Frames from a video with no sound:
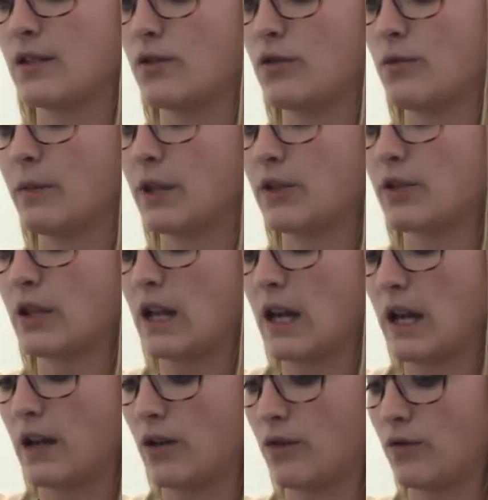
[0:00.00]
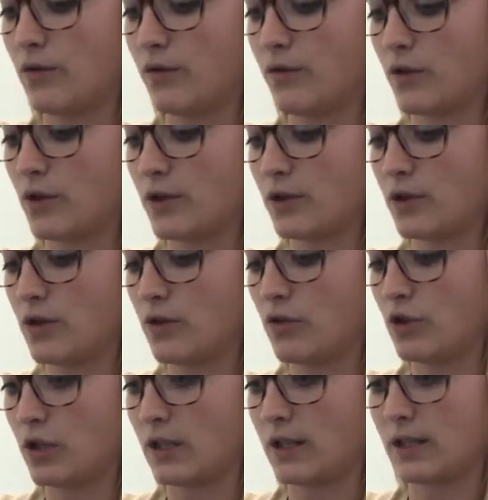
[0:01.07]
to measure the angle, first you
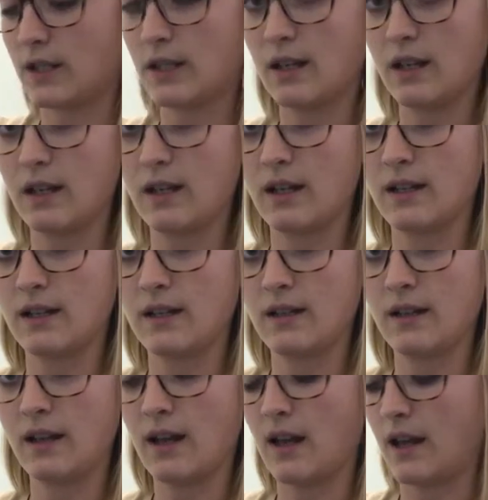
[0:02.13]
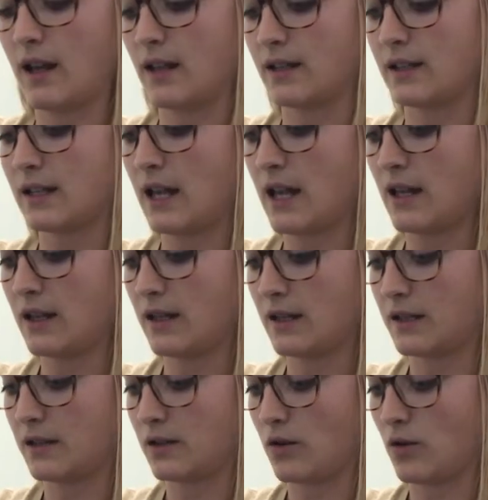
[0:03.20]
just set the
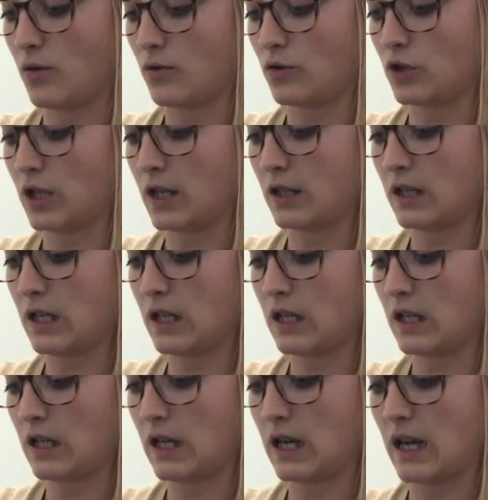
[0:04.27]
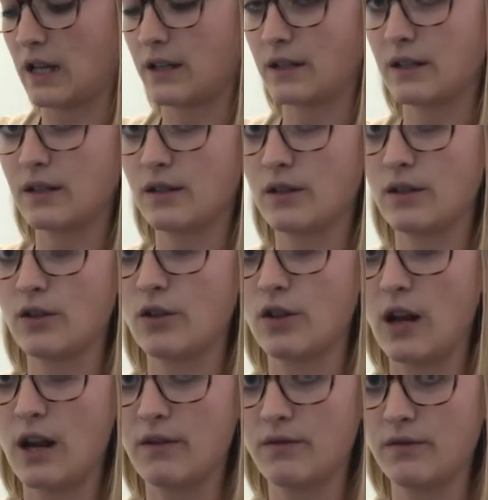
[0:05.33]
stone gently against your
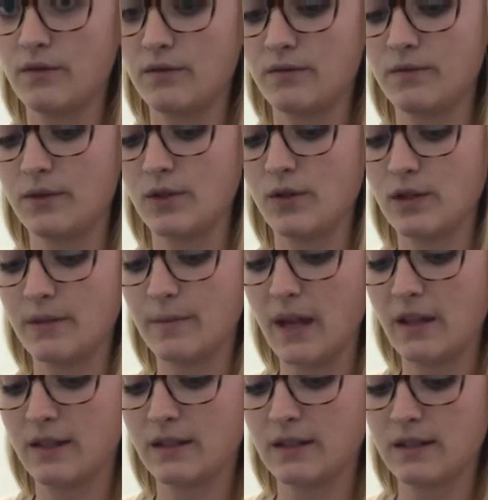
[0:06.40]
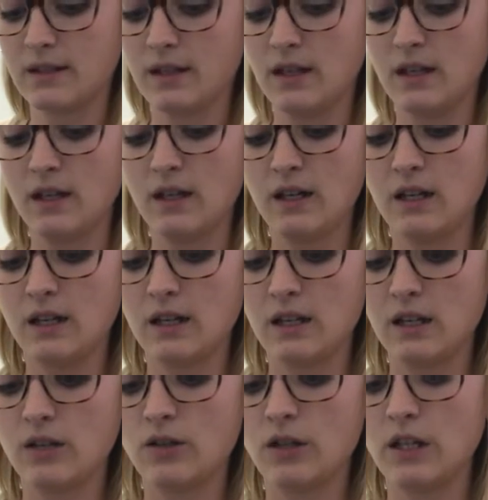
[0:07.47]
knife so it's balanced.
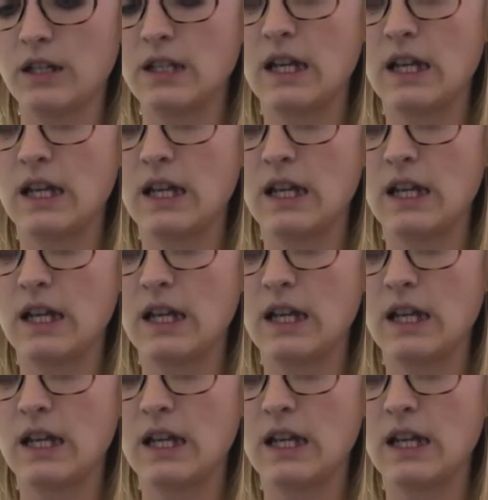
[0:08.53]
Then you're going to